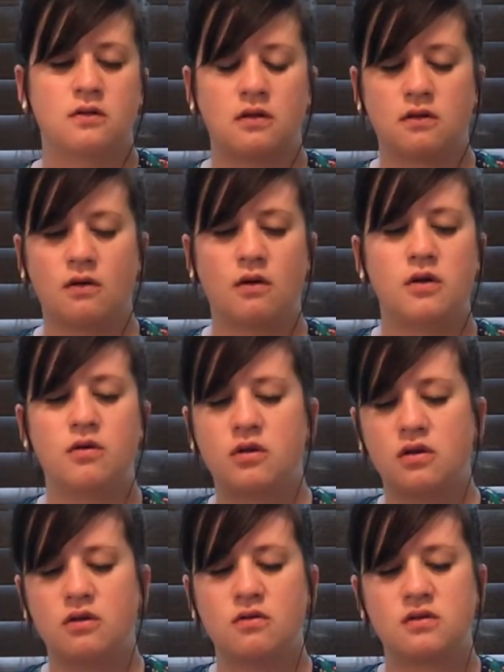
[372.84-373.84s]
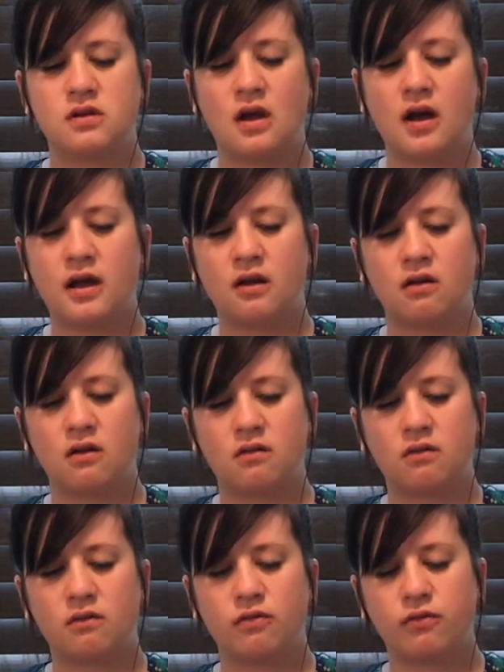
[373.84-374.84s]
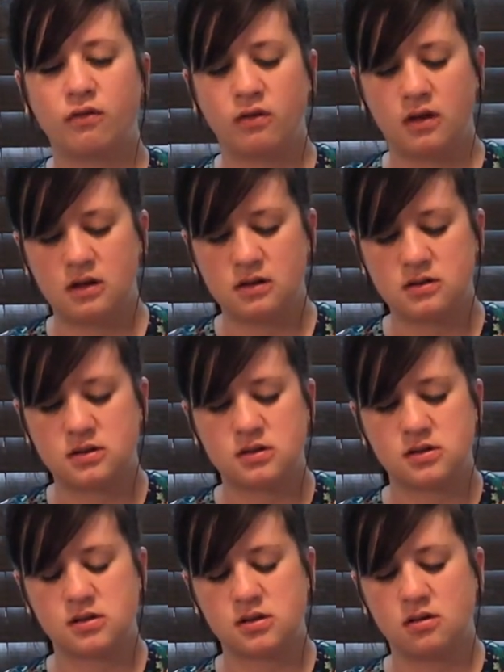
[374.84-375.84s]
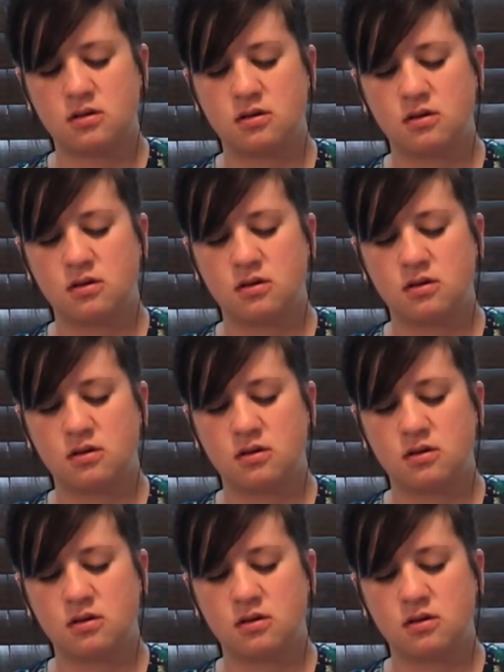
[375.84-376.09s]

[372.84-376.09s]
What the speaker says: So, and you can use the iron for this.